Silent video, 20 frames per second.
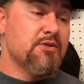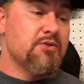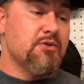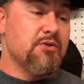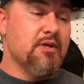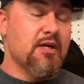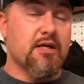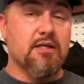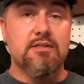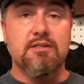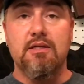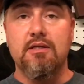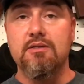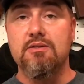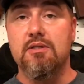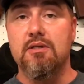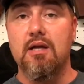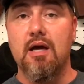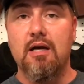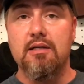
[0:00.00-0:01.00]
to nicotine,
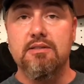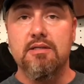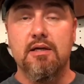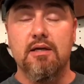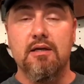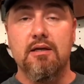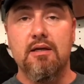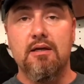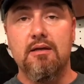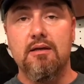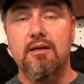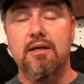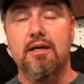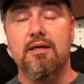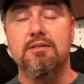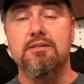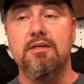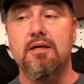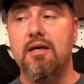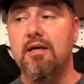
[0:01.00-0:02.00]
to not take
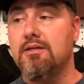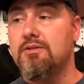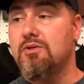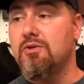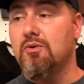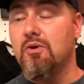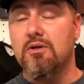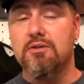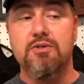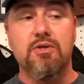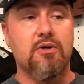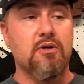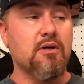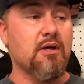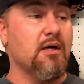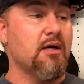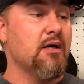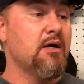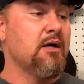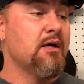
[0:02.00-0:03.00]
nicotine, to
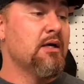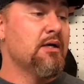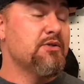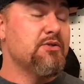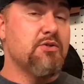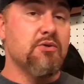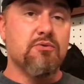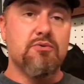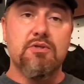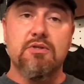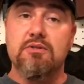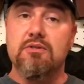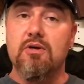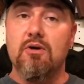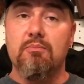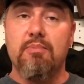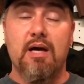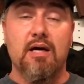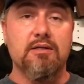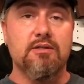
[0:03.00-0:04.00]
Alterna, to just
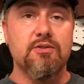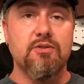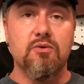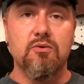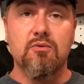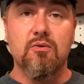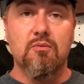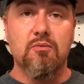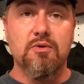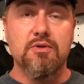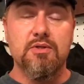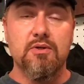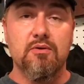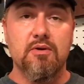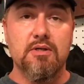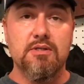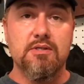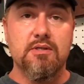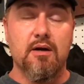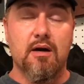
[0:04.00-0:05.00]
go back to doing what we're
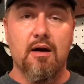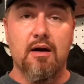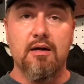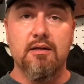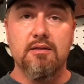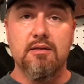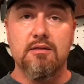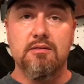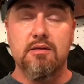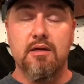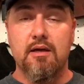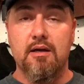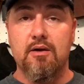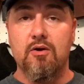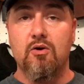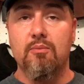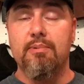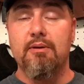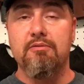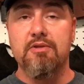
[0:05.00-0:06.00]
doing and stick our head in the sand
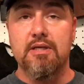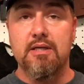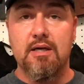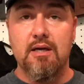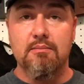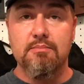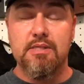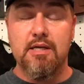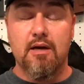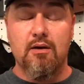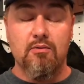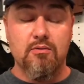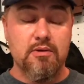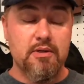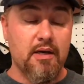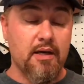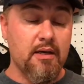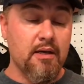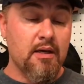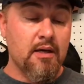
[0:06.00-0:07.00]
and hope everything comes out
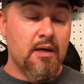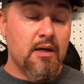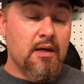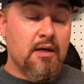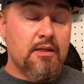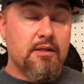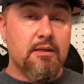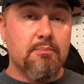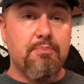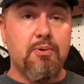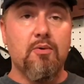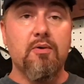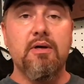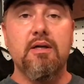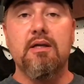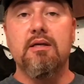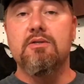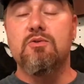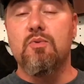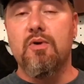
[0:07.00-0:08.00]
okay. The
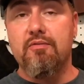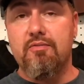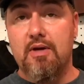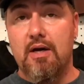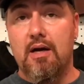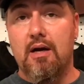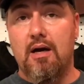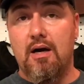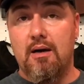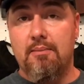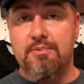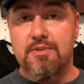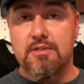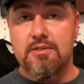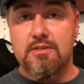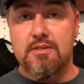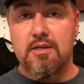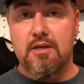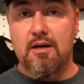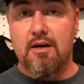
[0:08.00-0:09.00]
point is we've got
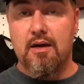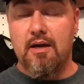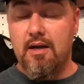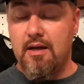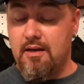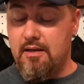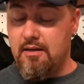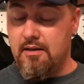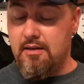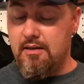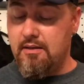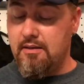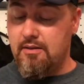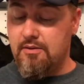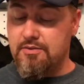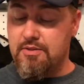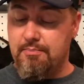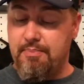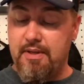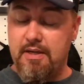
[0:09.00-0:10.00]
options here, and you
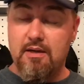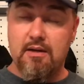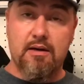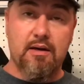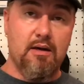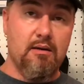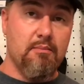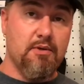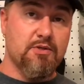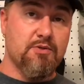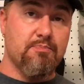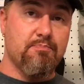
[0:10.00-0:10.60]
know, depending on how